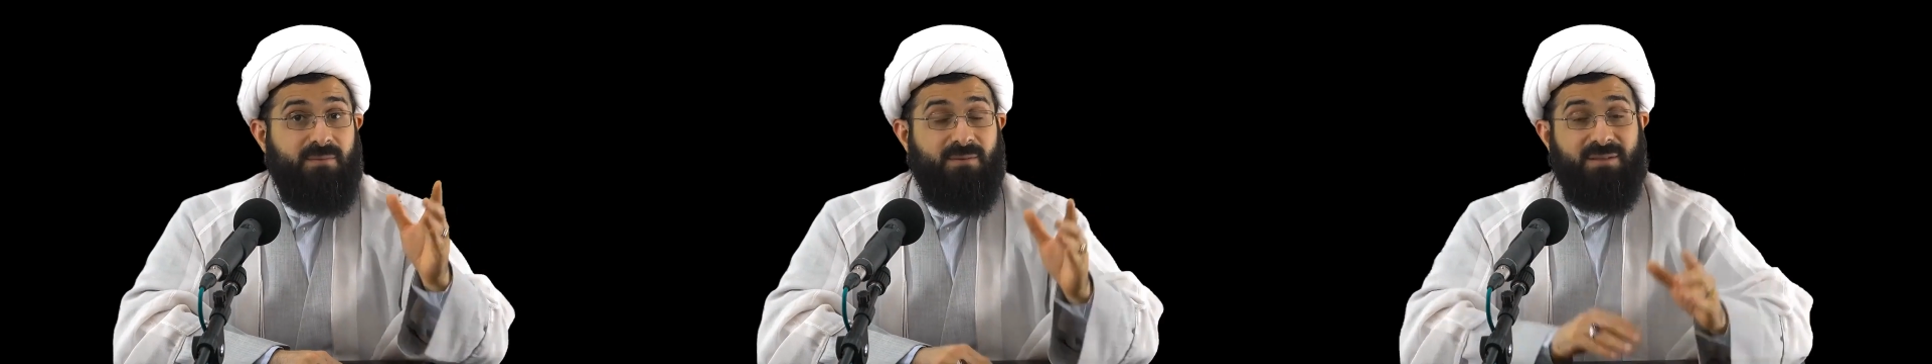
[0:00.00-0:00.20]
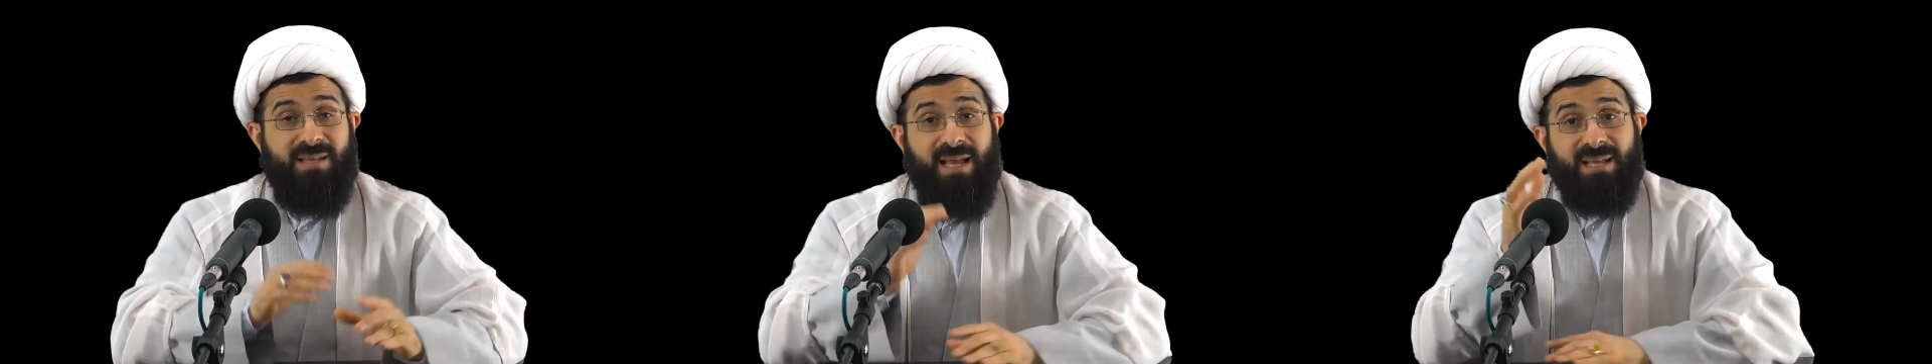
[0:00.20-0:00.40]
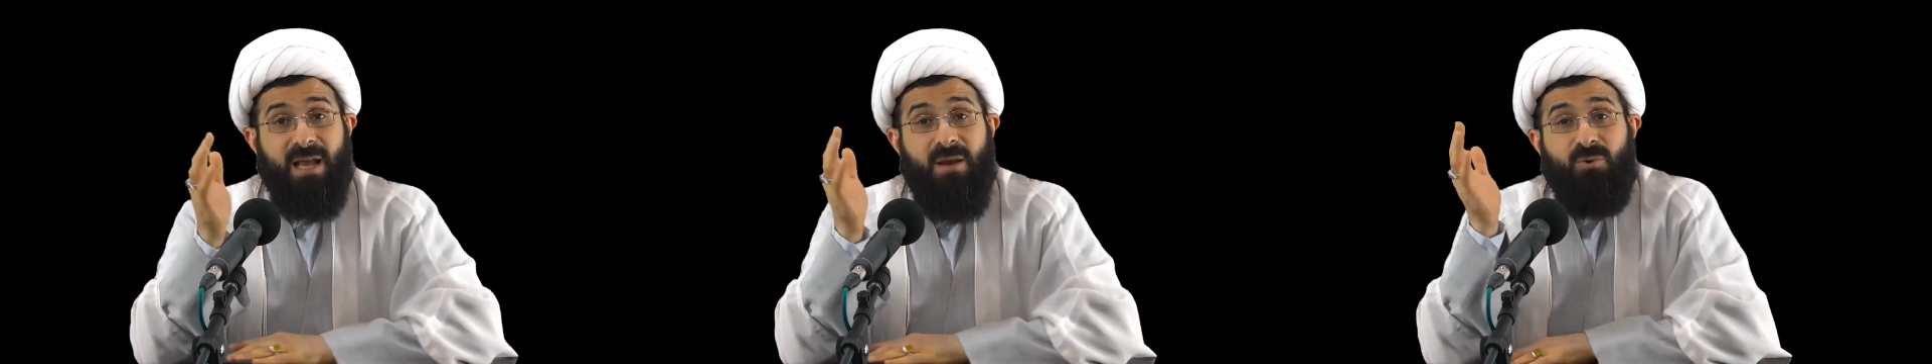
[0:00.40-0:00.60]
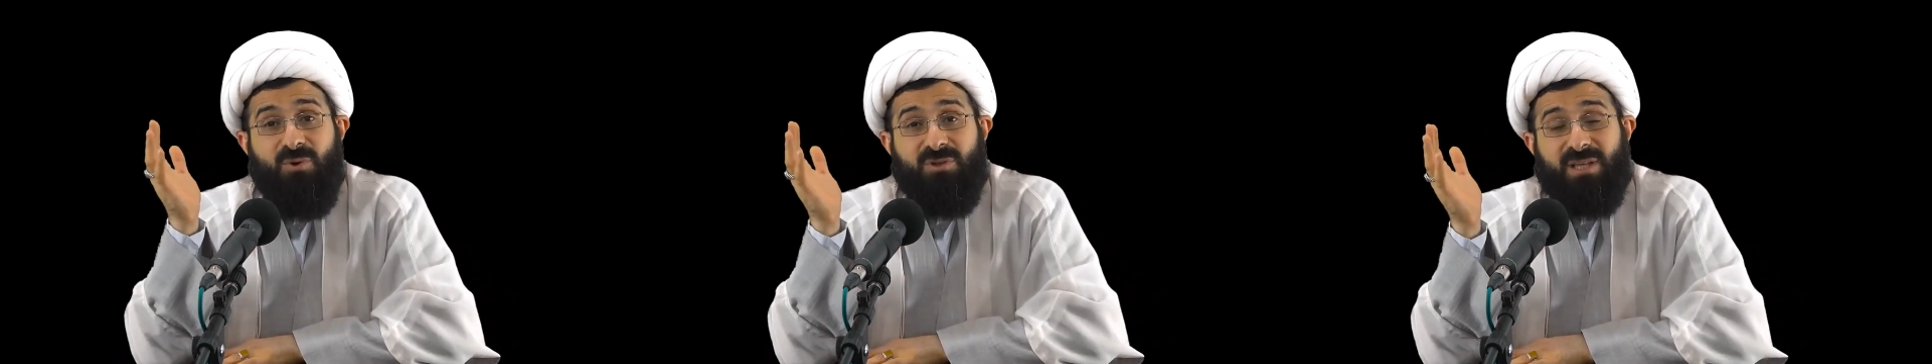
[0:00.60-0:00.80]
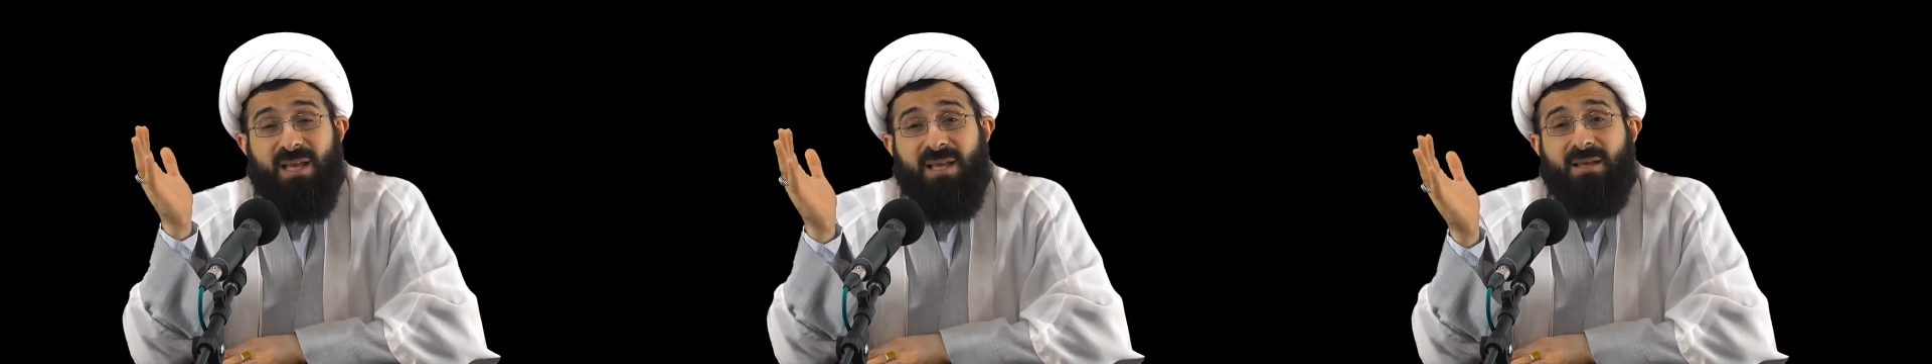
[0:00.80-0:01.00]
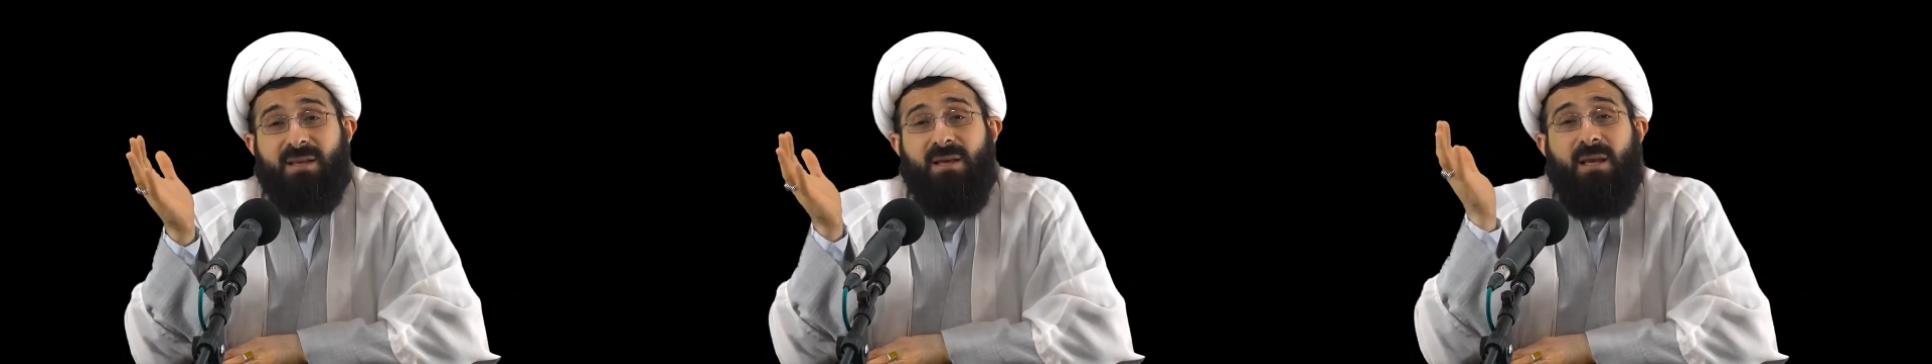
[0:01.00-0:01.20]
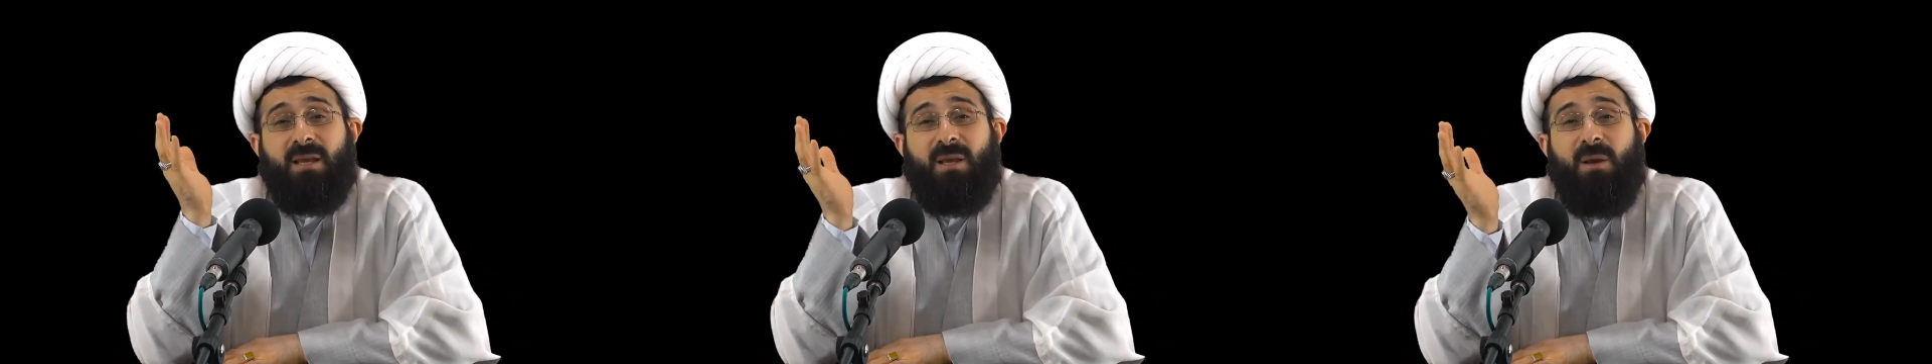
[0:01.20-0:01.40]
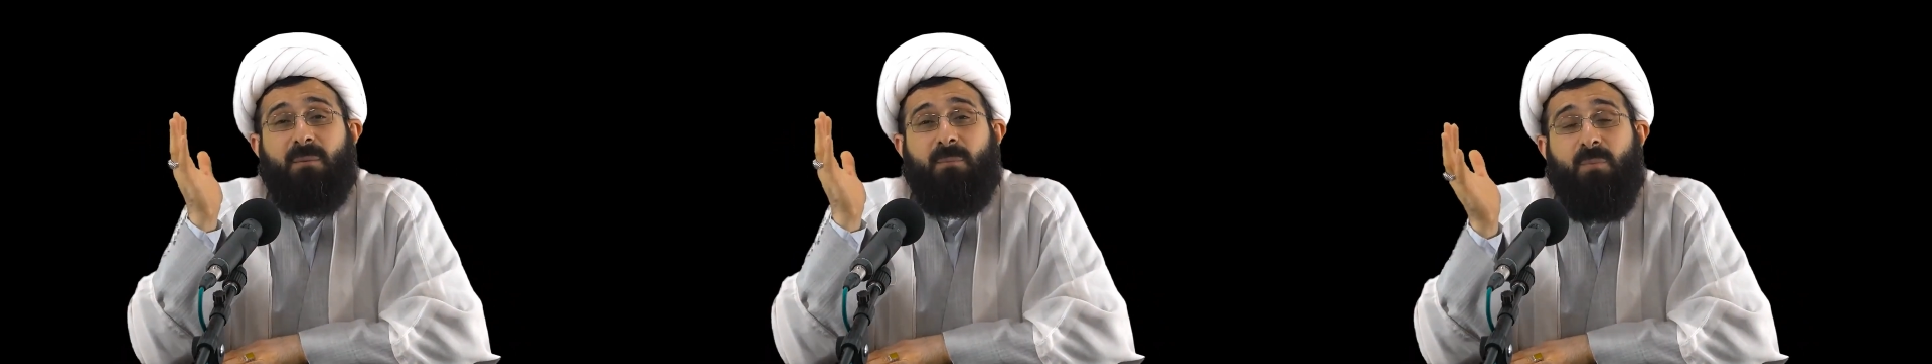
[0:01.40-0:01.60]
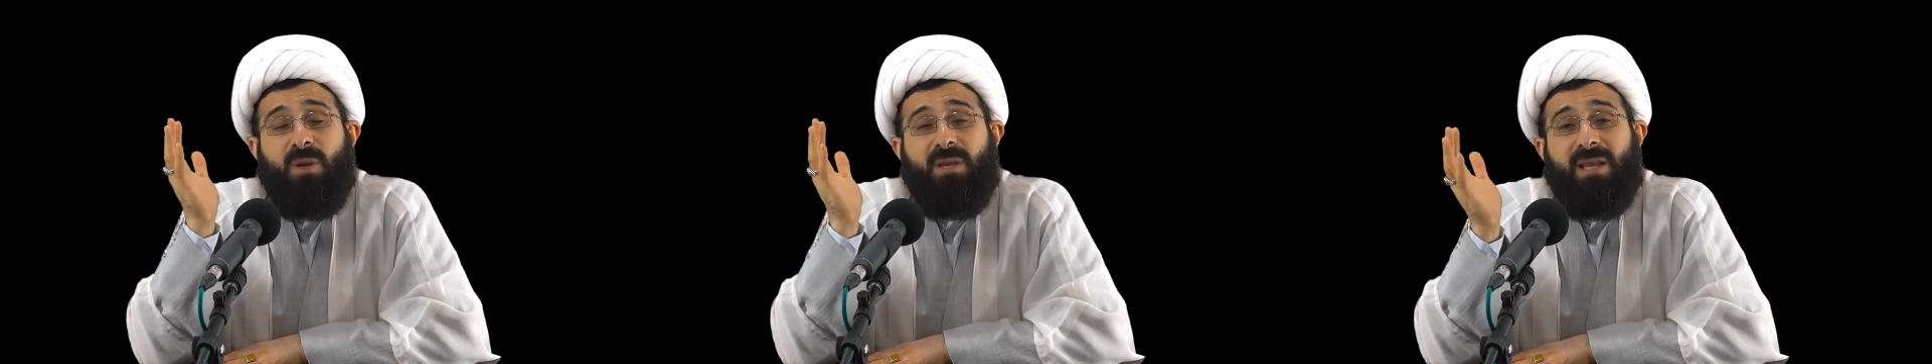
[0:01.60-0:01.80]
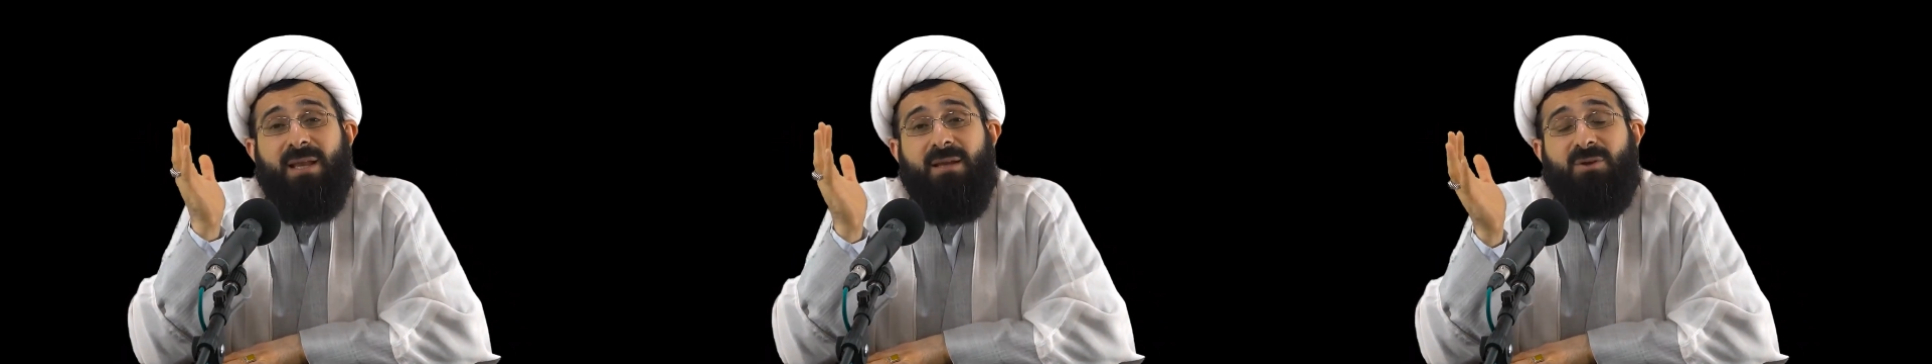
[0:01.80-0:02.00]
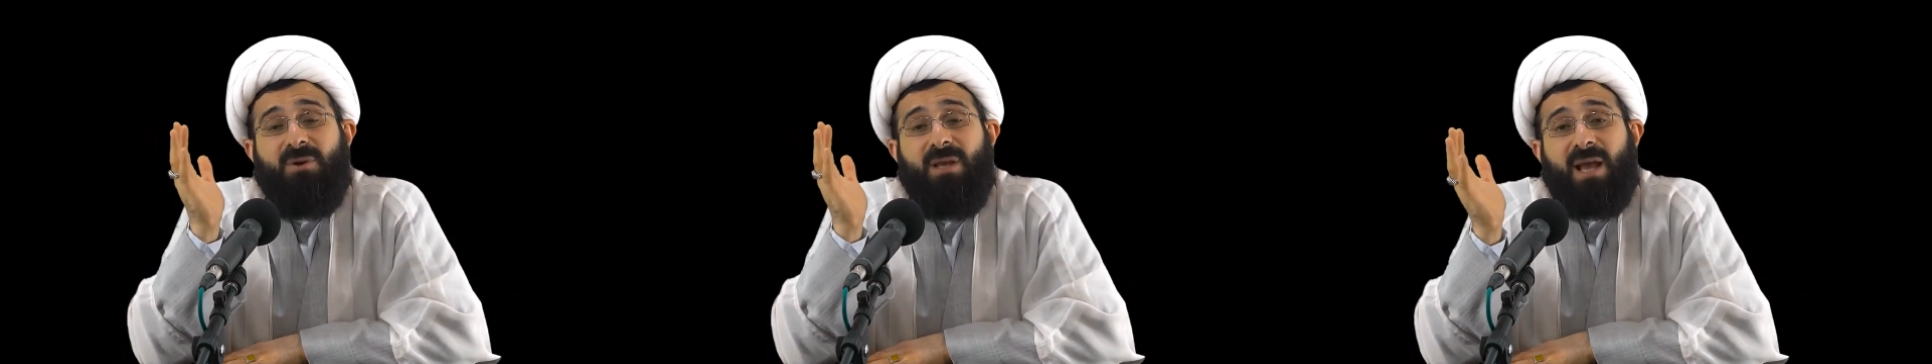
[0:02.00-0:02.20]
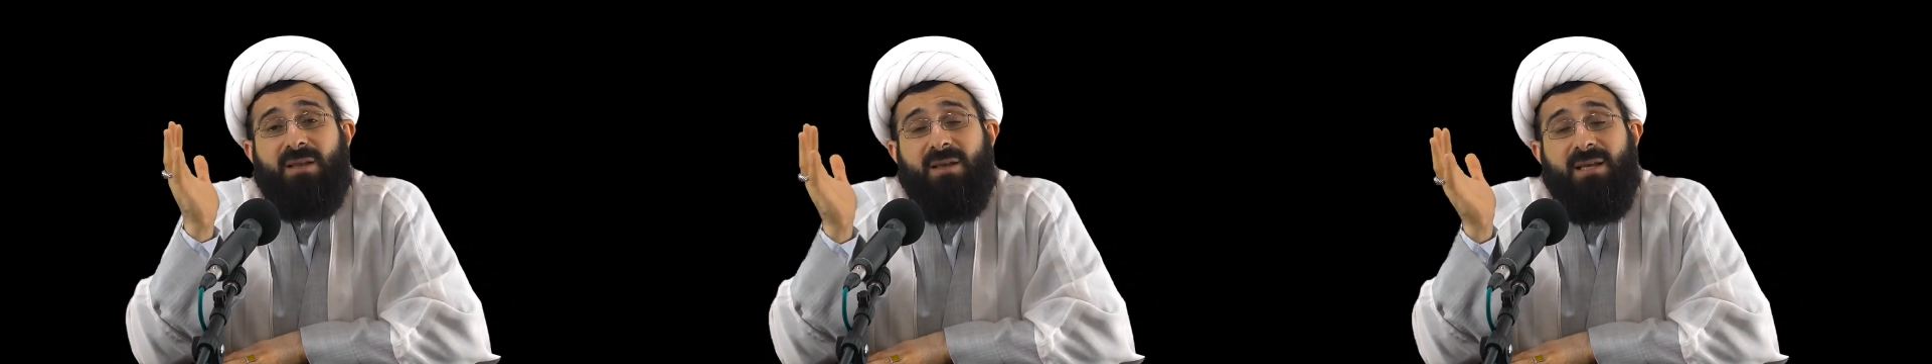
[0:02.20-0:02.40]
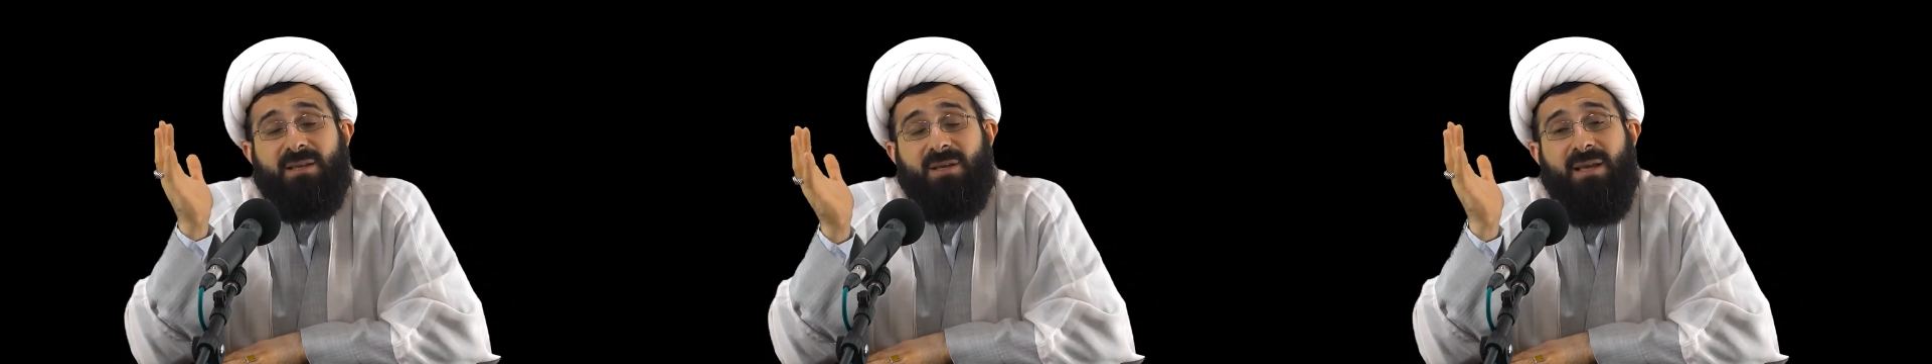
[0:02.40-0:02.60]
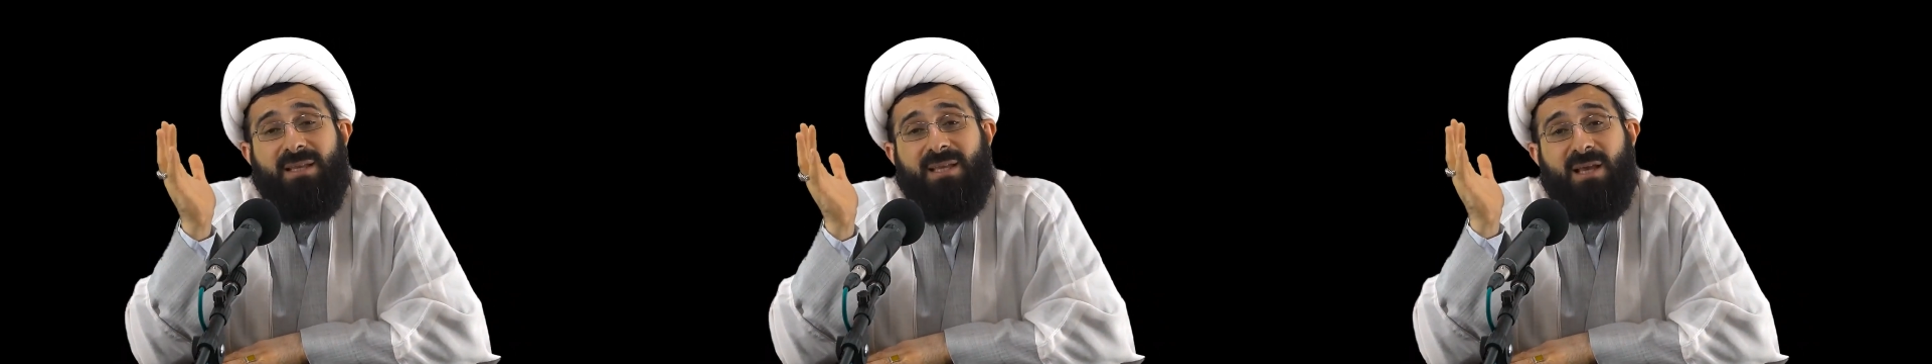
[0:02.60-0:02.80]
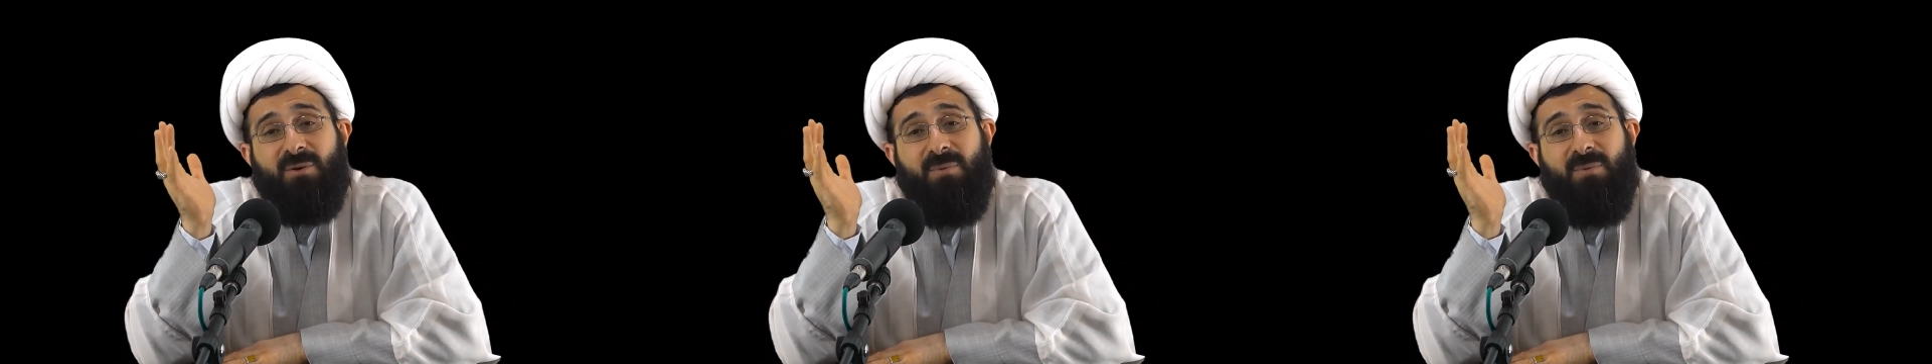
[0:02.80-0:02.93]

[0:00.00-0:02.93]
Saddam Hussein, more than 330